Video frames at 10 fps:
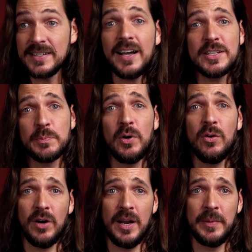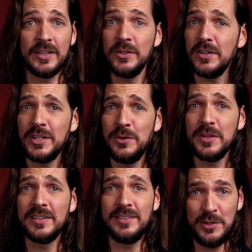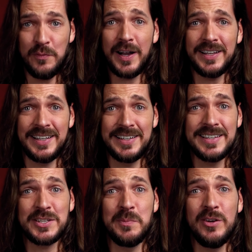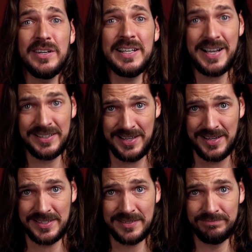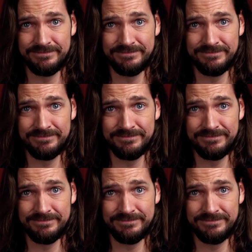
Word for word: God's programming alerting you that you violated his community guidelines.